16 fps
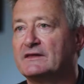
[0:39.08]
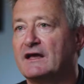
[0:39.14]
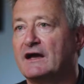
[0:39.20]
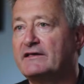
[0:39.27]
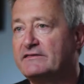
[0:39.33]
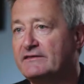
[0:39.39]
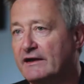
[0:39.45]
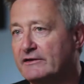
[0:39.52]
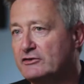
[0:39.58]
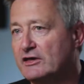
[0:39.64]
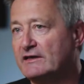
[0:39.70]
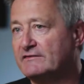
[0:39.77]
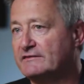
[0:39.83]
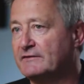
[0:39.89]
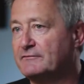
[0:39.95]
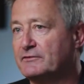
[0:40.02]
ICIJ
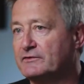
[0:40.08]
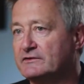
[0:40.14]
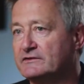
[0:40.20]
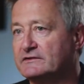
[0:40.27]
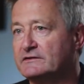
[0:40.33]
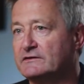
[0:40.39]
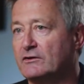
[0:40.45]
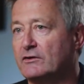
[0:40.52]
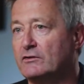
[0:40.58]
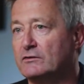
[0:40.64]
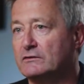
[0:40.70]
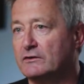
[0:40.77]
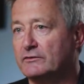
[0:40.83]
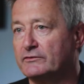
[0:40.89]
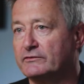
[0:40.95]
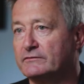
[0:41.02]
is different to all
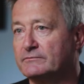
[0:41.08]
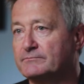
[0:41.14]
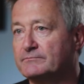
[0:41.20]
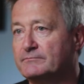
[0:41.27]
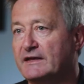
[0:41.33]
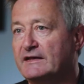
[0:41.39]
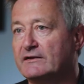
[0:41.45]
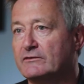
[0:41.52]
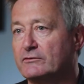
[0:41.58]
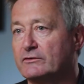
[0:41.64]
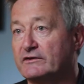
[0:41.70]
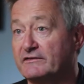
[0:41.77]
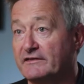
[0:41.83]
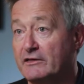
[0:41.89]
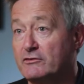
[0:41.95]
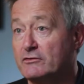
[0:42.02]
other media
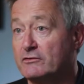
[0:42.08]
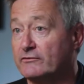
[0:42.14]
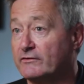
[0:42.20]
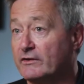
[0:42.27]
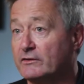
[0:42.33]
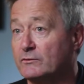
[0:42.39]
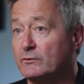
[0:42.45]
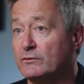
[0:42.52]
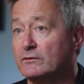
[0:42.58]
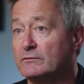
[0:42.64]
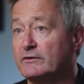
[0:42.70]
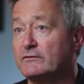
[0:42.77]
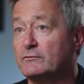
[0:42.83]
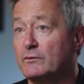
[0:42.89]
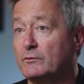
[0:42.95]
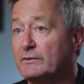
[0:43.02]
organizations around the world
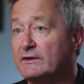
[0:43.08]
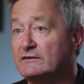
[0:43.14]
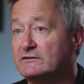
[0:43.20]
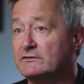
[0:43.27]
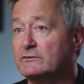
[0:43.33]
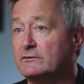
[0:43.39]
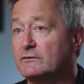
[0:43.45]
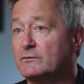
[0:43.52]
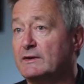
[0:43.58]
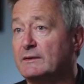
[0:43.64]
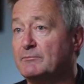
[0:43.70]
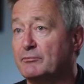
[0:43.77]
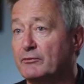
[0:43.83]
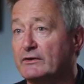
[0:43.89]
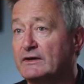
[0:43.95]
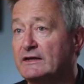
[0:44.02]
because what we do is we
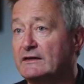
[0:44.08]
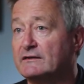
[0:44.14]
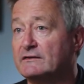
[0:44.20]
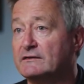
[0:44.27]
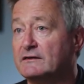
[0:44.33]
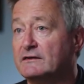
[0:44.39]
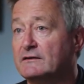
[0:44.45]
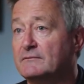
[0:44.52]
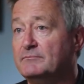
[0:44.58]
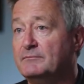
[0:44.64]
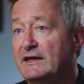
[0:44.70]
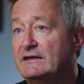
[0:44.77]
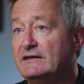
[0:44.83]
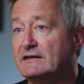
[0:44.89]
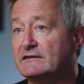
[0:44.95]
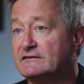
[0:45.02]
bring
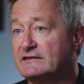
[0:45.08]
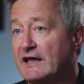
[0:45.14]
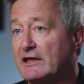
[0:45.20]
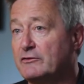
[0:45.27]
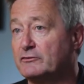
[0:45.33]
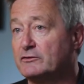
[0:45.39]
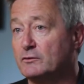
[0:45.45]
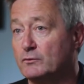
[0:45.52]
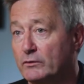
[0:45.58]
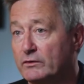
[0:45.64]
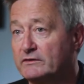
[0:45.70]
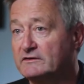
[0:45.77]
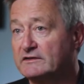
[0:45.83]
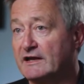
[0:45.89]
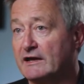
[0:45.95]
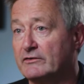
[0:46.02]
media together to
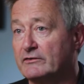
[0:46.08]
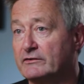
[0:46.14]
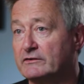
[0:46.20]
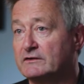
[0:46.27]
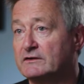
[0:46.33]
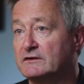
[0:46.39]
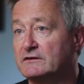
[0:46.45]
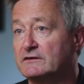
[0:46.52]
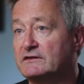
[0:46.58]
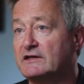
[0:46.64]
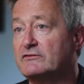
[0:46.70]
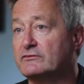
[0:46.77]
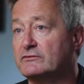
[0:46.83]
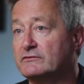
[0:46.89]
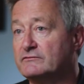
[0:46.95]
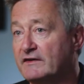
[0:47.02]
work together.
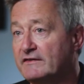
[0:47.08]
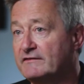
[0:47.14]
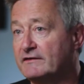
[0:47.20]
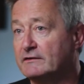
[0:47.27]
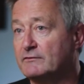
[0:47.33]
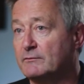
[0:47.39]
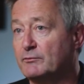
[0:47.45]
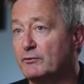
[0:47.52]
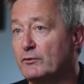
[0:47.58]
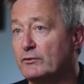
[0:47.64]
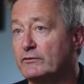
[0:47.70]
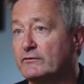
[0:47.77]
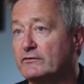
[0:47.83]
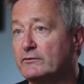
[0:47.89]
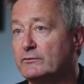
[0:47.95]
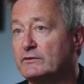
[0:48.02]
These are investigative
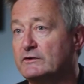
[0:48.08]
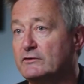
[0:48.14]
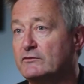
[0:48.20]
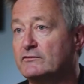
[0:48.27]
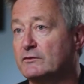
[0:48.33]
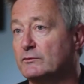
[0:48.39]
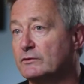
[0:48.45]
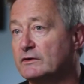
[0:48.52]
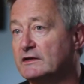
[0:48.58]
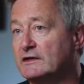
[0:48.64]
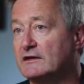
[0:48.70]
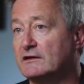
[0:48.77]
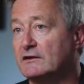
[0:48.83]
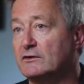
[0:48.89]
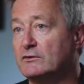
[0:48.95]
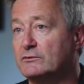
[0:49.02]
reporters who are used to working
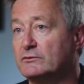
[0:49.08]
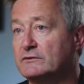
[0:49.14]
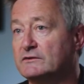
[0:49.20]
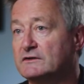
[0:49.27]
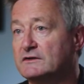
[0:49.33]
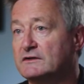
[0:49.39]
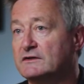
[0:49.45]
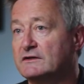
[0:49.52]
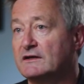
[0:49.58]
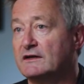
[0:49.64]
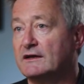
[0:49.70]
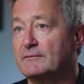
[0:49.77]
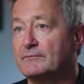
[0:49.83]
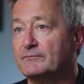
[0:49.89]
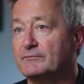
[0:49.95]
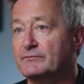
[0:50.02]
alone.
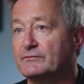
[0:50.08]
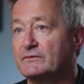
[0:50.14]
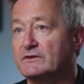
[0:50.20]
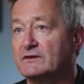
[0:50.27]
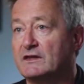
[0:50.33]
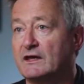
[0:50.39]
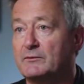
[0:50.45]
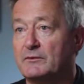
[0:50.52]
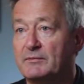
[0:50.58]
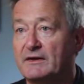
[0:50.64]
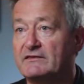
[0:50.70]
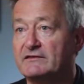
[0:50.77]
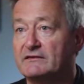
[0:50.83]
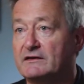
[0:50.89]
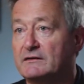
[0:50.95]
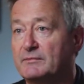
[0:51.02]
They would basically